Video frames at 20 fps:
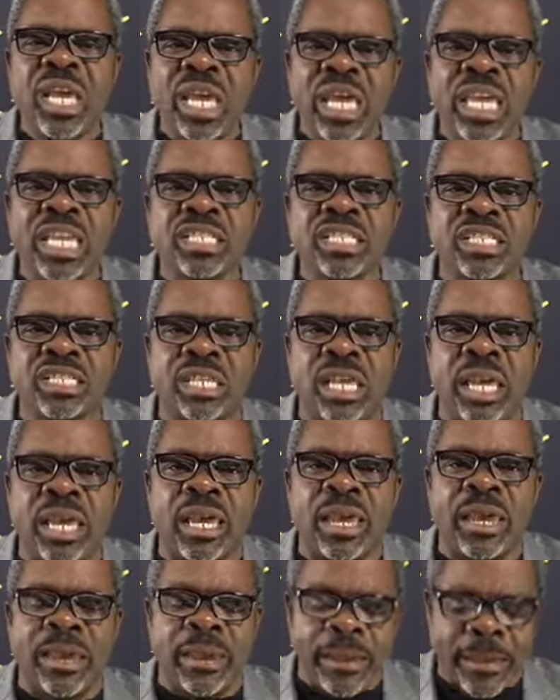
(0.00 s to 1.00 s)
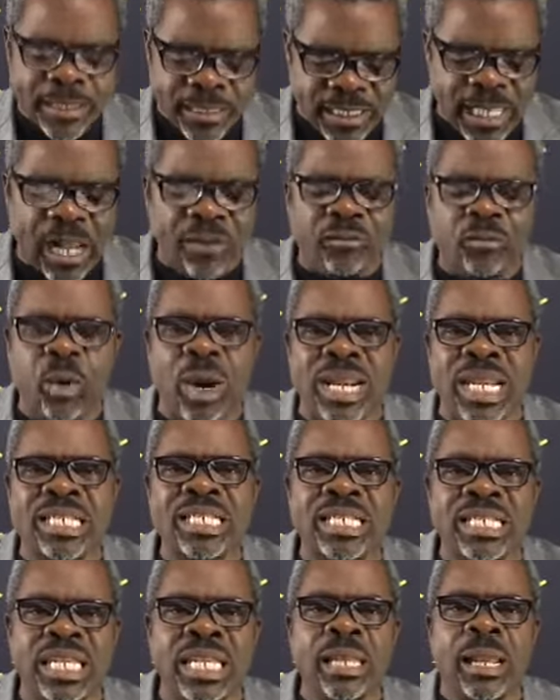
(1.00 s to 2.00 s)
it's a
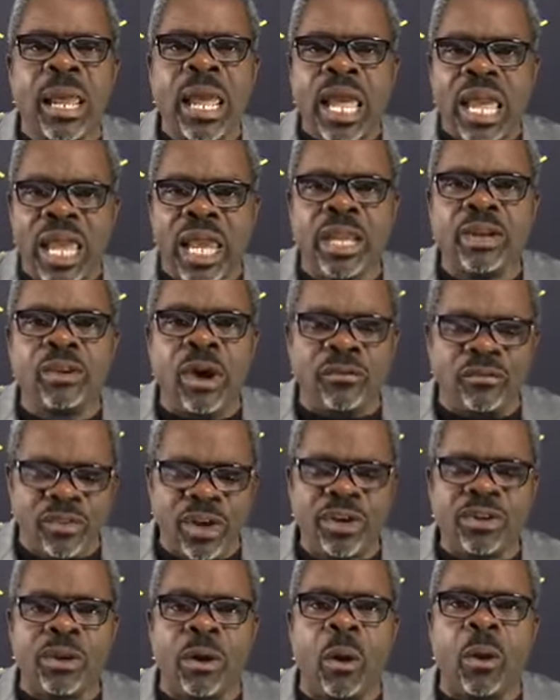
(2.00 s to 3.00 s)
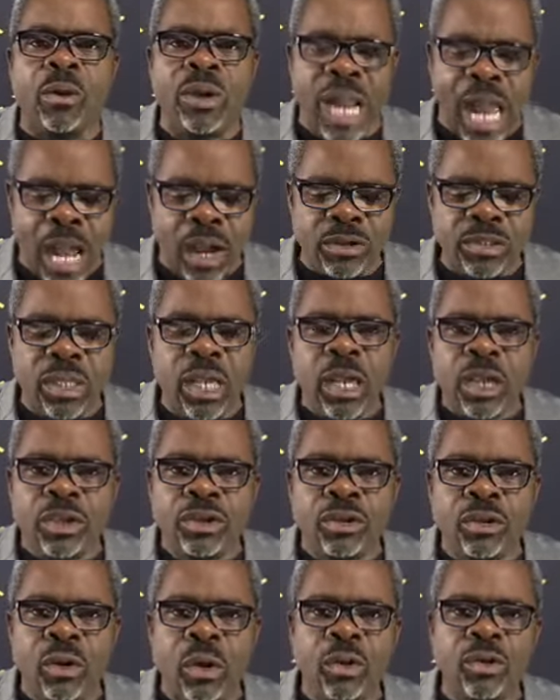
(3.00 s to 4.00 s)
self-quarantine in your very own house,
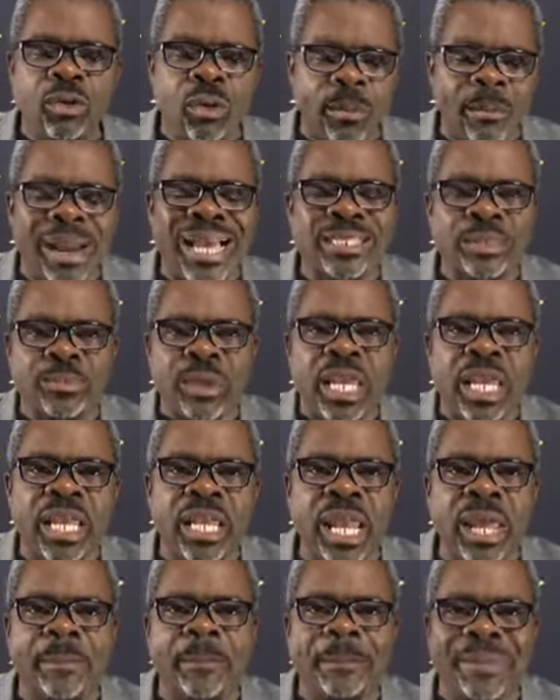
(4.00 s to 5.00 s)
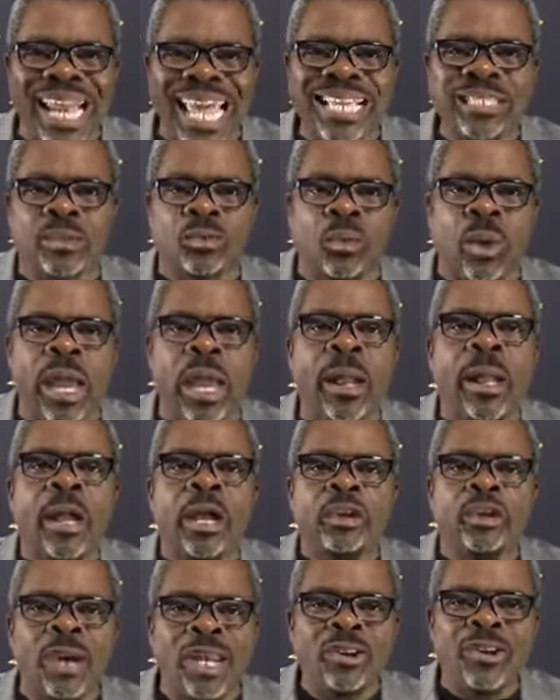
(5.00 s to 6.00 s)
you know, you must be in a place where
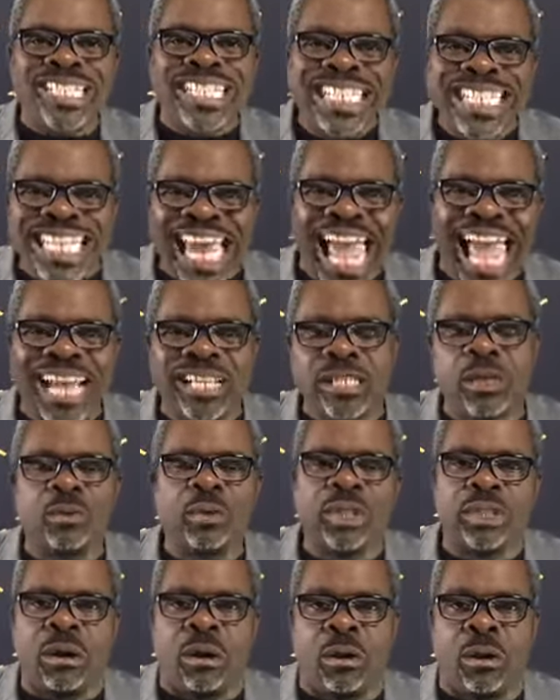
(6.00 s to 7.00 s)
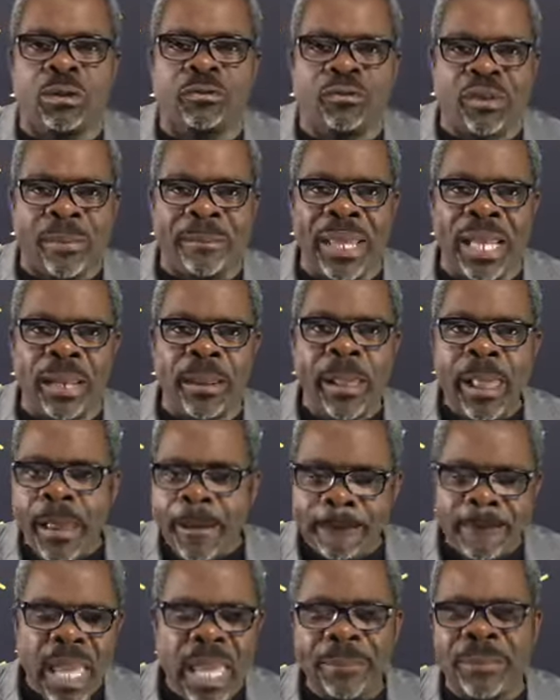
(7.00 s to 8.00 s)
you're not interacting with the whole family.
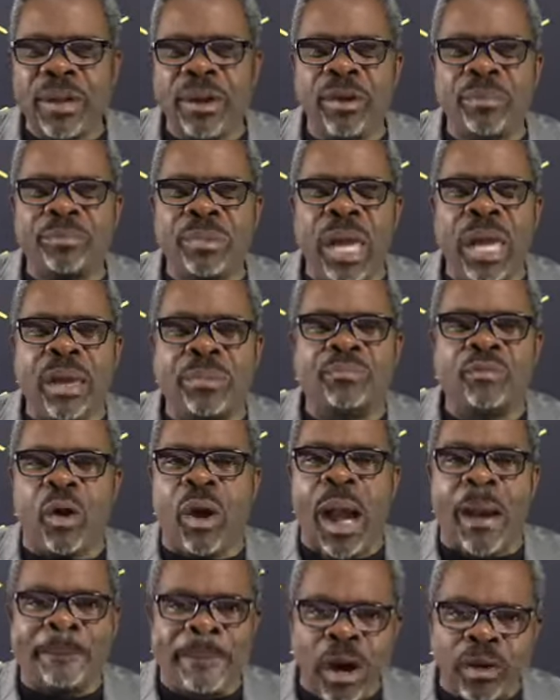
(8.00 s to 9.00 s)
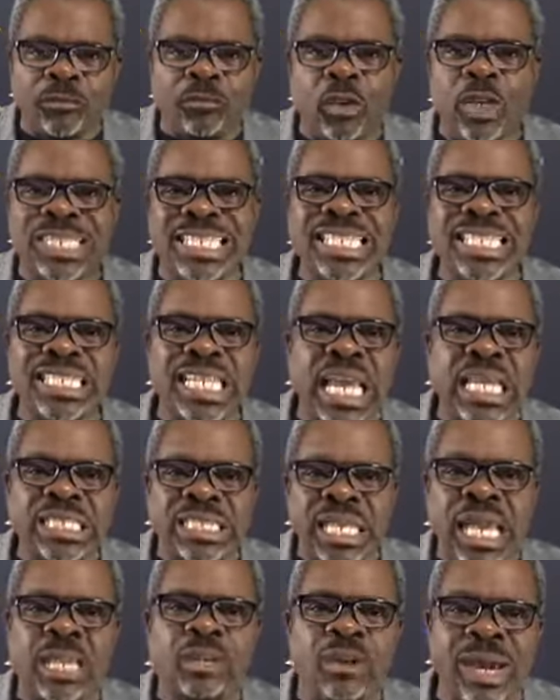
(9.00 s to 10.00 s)
Maybe for about 14 days
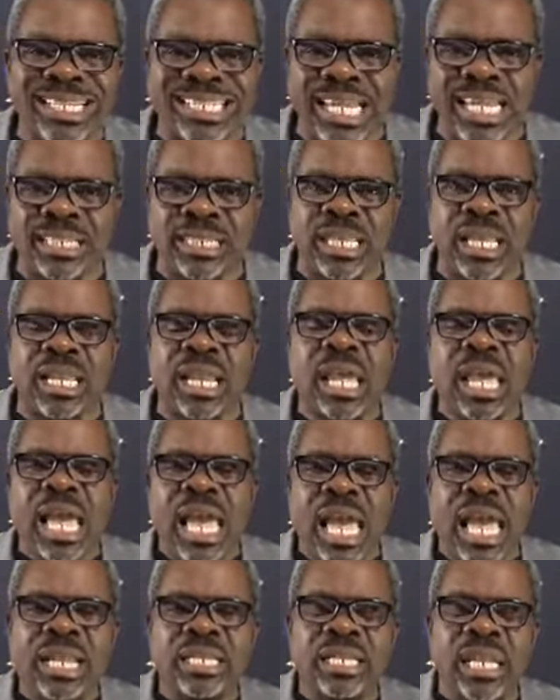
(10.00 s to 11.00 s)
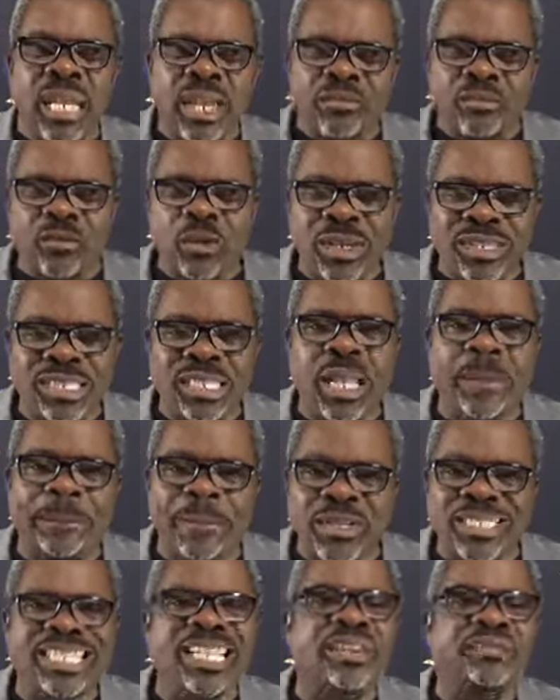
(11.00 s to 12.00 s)
and you are tested. And if you're still
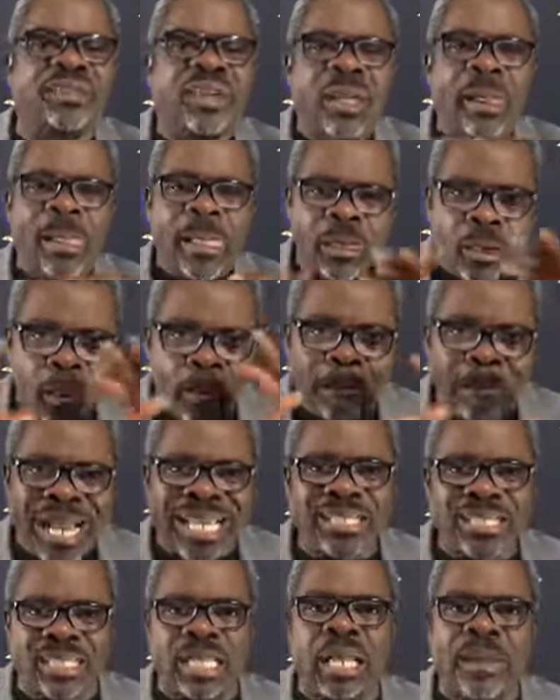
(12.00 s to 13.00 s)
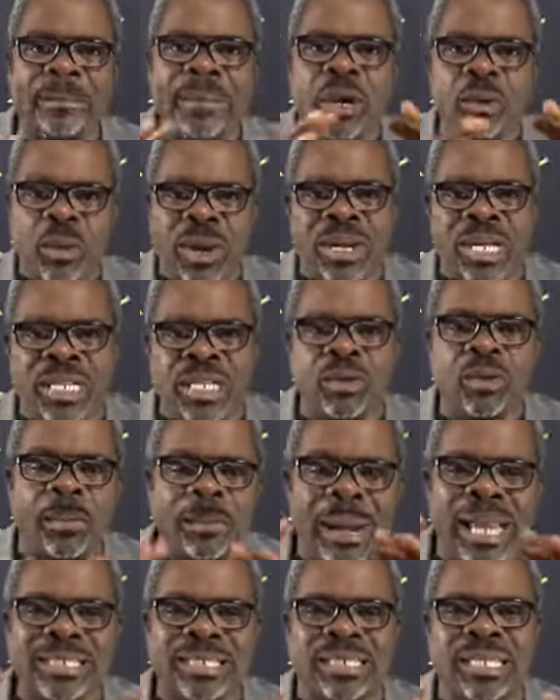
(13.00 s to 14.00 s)
positive, you must still be quarantined. You
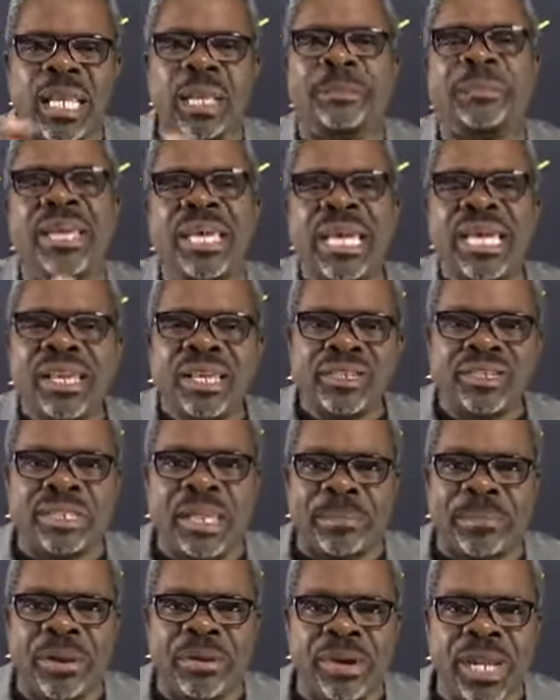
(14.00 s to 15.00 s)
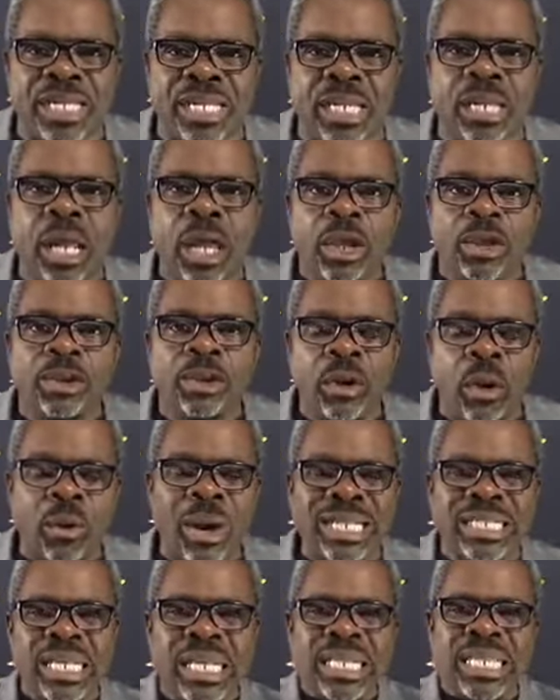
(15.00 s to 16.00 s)
must still be separated. You know
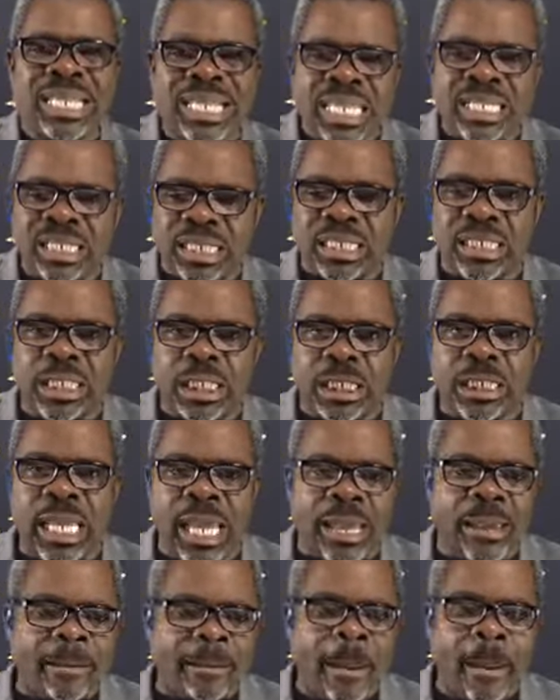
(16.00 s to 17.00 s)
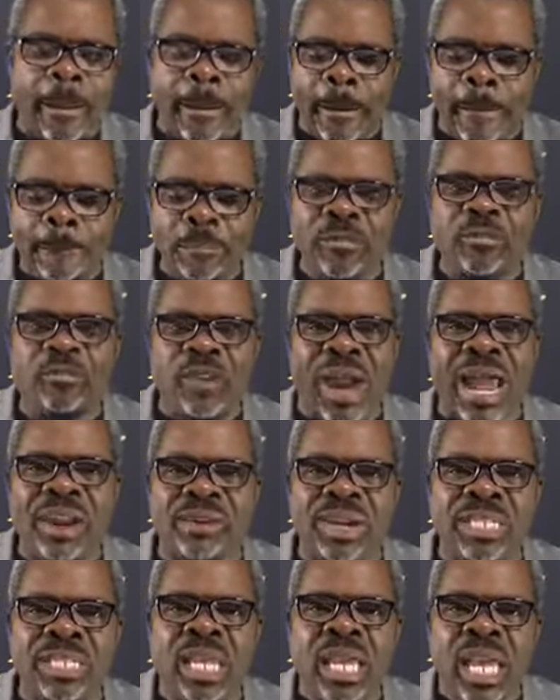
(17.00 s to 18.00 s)
what? This
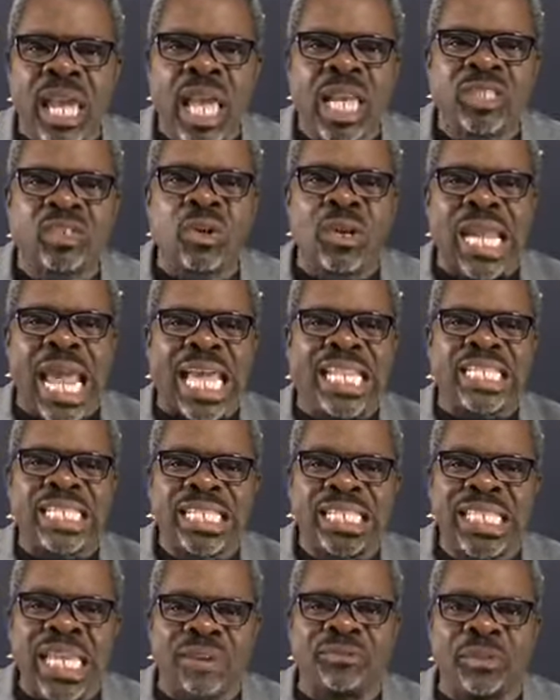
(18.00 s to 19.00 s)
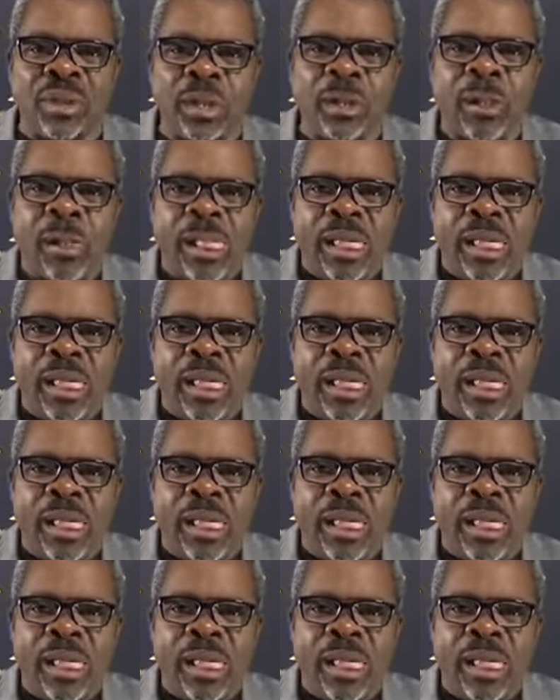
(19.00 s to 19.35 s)
virus has got a devil